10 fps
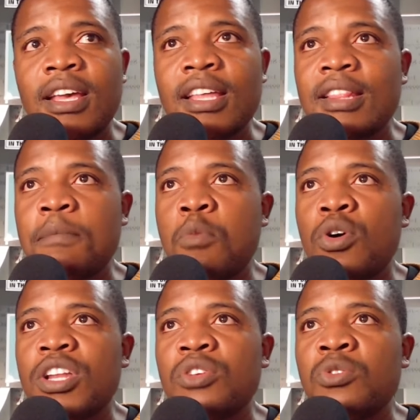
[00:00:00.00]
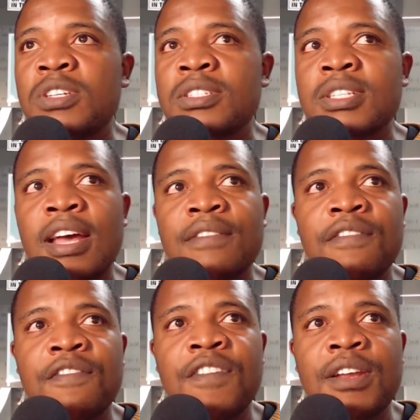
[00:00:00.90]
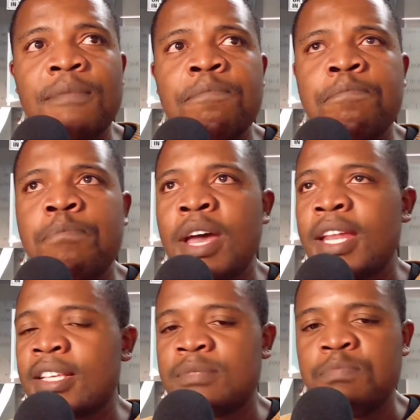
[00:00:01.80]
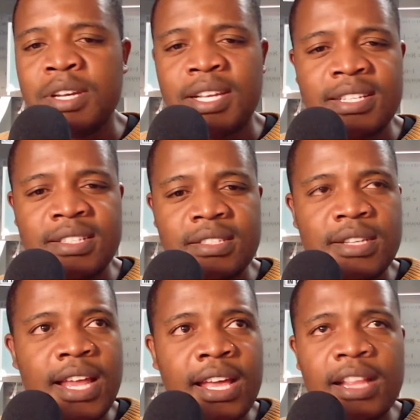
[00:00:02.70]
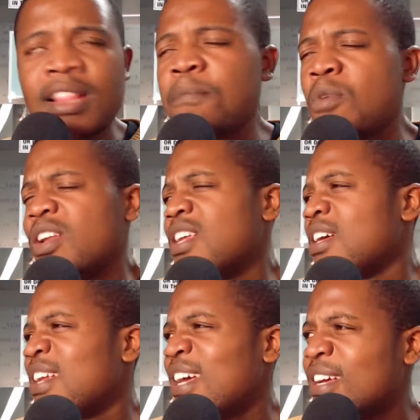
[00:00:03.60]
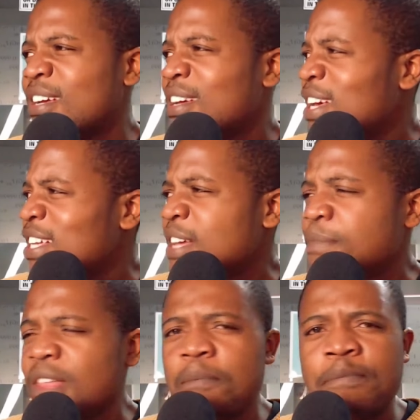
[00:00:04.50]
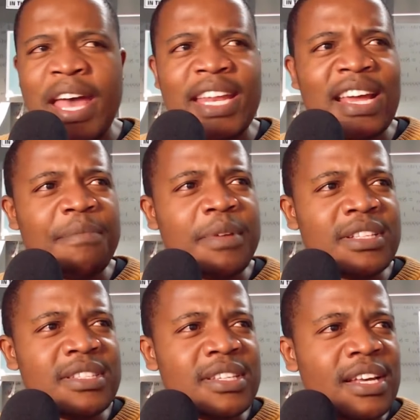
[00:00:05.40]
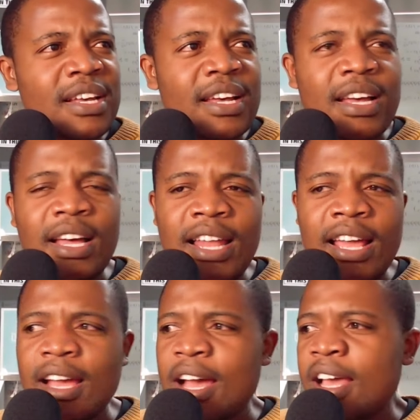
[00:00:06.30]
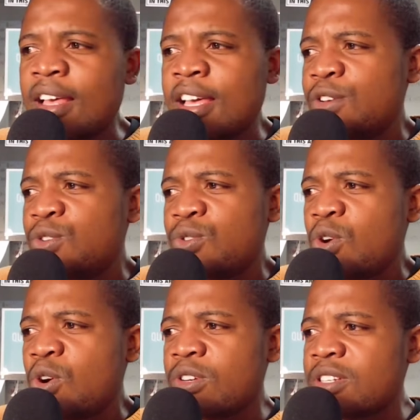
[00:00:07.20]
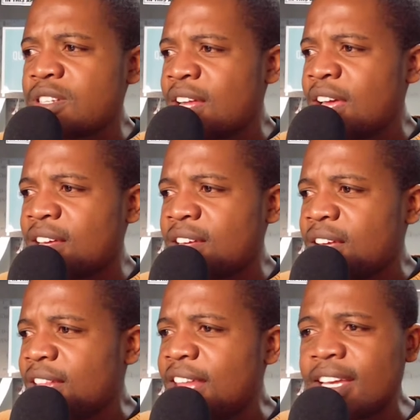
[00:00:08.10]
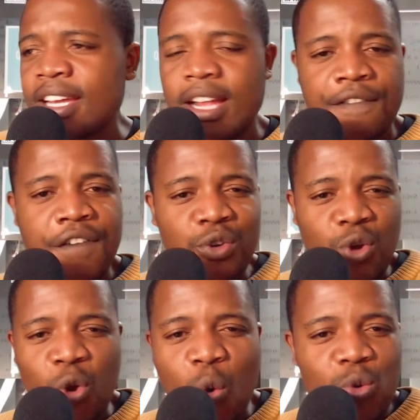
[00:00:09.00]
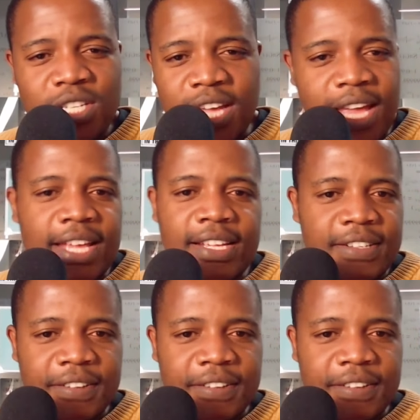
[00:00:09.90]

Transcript: in the morning you just have a very bad experience, like in the morning, like something bad happens? Like, I kid you not, like that can affect your whole day